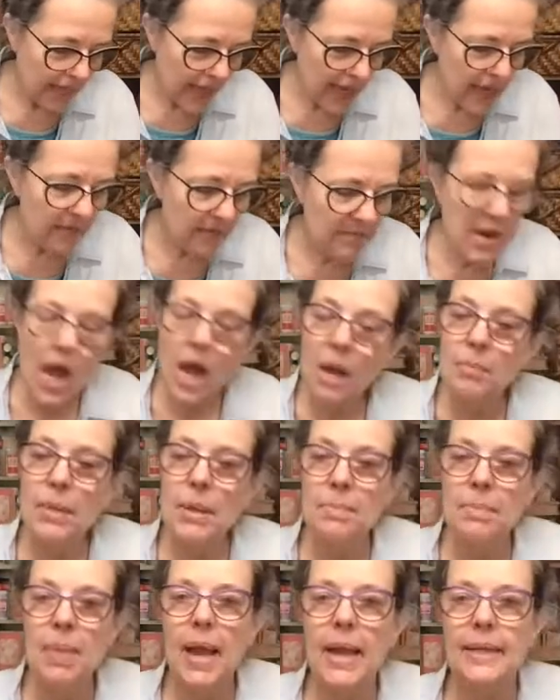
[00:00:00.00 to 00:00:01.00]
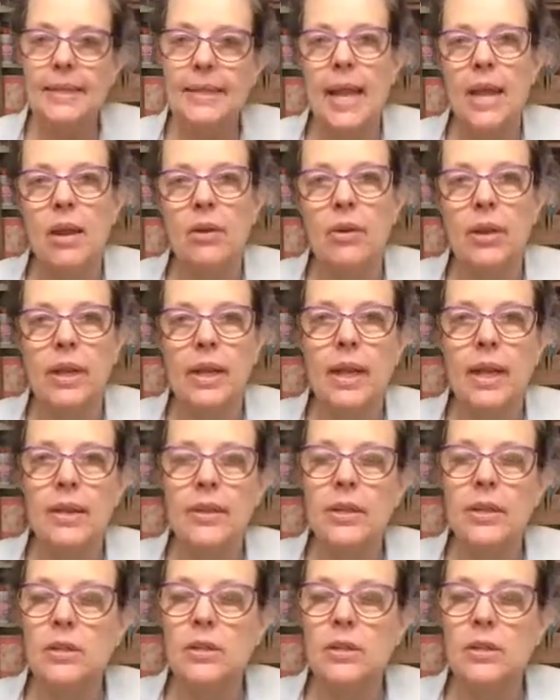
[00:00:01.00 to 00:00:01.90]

They have knocked me back down again.